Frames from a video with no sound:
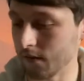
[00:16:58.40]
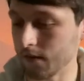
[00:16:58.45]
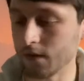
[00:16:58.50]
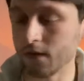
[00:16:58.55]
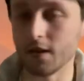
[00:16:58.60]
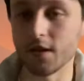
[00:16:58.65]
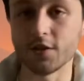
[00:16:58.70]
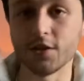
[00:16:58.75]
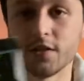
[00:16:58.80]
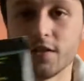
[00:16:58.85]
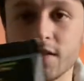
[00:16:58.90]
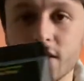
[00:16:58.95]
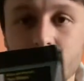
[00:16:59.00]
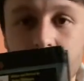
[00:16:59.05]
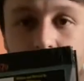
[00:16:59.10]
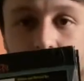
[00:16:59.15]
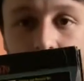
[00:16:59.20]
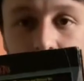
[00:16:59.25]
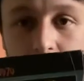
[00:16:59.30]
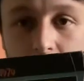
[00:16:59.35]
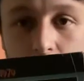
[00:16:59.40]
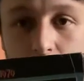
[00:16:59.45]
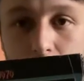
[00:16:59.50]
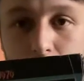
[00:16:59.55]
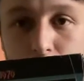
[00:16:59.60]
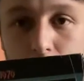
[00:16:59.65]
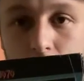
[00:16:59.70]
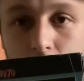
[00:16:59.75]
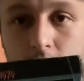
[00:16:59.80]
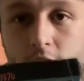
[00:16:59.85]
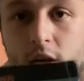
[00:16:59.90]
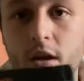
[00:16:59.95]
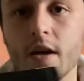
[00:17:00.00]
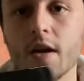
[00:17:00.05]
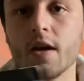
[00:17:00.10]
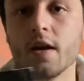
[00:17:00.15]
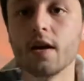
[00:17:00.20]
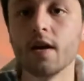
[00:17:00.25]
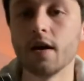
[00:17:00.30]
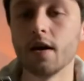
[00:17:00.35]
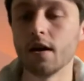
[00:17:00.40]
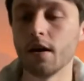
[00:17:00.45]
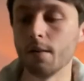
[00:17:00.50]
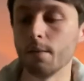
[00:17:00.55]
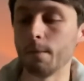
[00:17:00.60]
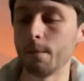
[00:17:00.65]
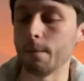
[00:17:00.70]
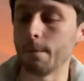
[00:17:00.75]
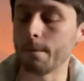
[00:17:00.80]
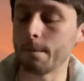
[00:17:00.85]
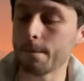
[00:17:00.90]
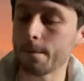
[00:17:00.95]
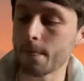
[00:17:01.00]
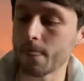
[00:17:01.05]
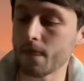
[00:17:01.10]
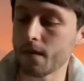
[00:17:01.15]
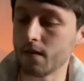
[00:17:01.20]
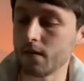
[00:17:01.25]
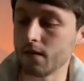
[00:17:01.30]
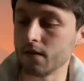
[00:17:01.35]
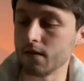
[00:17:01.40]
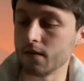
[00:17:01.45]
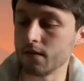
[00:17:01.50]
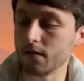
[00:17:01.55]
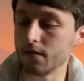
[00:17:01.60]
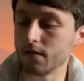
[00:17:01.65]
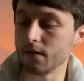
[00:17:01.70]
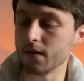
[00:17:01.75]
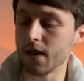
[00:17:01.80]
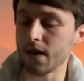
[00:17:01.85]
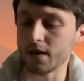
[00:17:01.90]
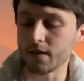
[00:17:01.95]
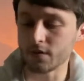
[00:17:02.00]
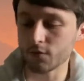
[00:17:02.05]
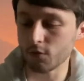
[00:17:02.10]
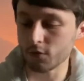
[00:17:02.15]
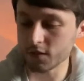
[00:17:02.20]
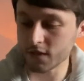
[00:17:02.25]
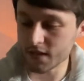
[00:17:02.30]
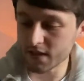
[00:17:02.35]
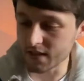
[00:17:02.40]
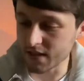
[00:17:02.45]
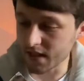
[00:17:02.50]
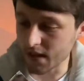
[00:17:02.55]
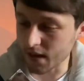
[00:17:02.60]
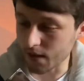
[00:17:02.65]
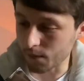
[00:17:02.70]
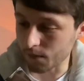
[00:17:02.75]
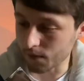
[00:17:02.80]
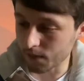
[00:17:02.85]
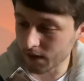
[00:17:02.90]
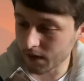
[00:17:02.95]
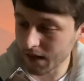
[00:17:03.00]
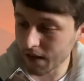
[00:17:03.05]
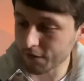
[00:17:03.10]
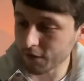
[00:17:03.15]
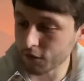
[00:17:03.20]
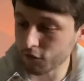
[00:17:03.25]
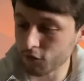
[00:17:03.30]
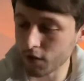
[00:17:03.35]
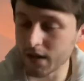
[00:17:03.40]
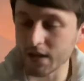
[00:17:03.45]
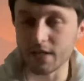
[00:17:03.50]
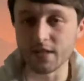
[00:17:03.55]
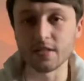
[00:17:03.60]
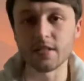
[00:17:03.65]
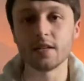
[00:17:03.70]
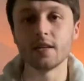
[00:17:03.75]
you can see there, like a reverend. Yeah, what's his name? Gavin Reed.